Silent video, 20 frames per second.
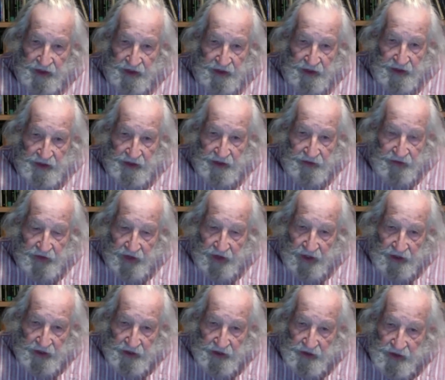you
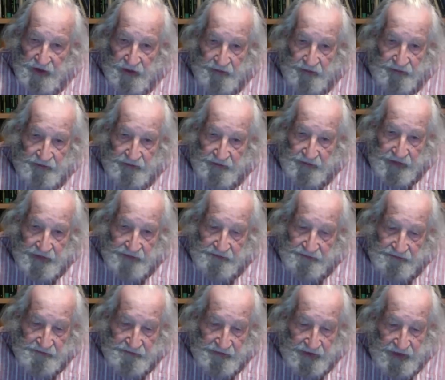find some
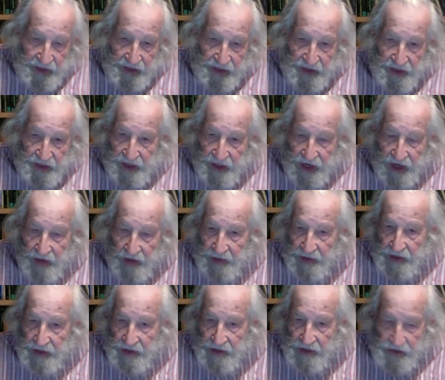thing that
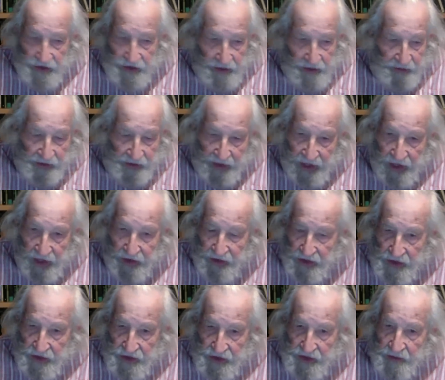happened in some
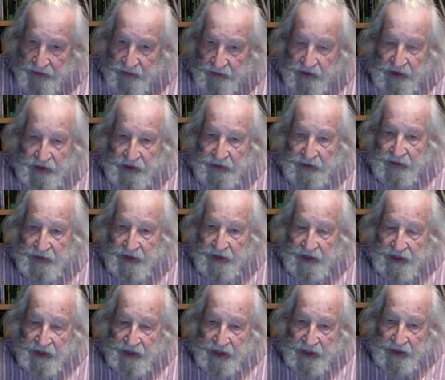county somewhere
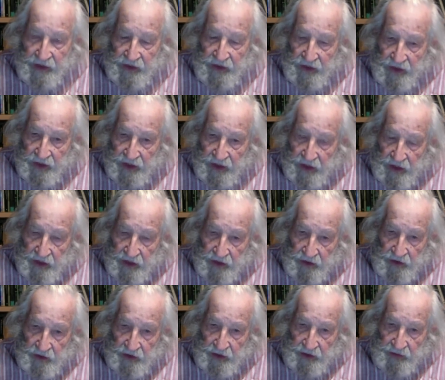and turn it
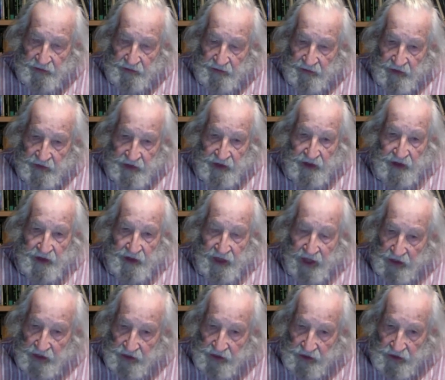into a
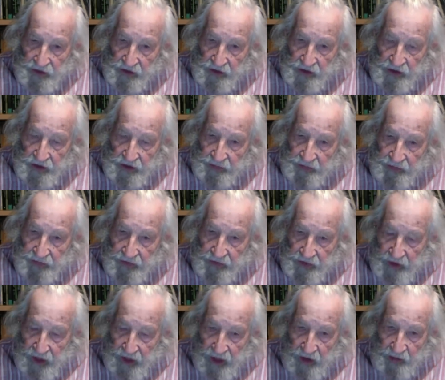national
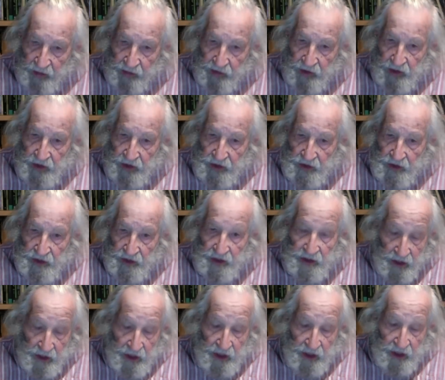operation.
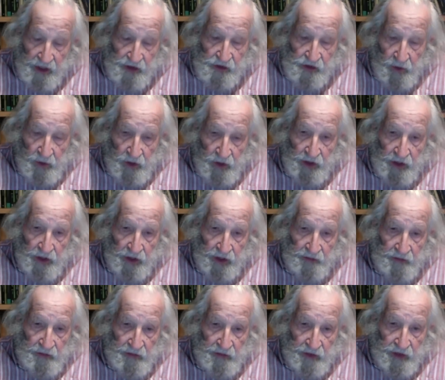It's working.
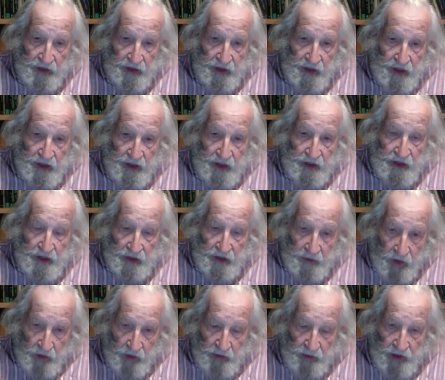You can
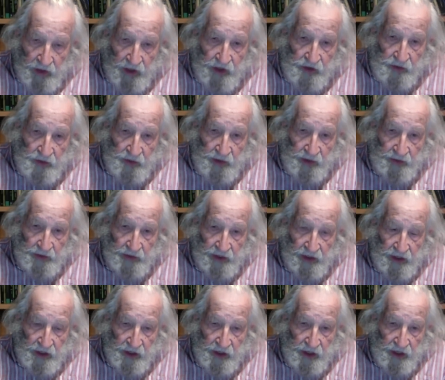mobilize people
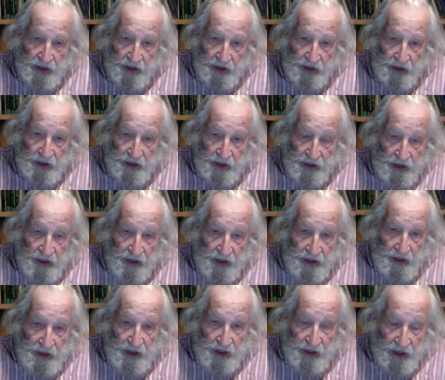on that.
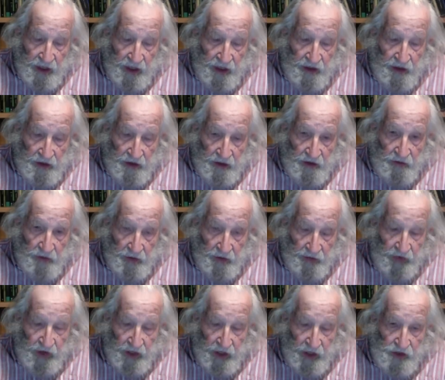Again, we've
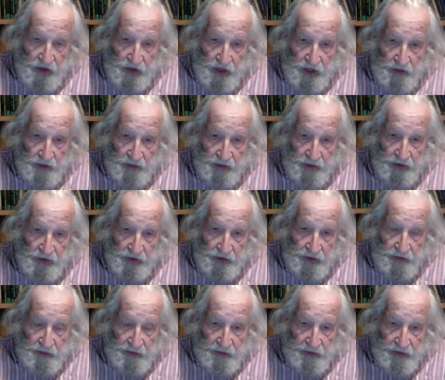had
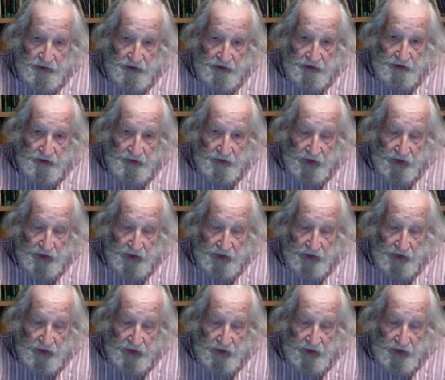examples. We've had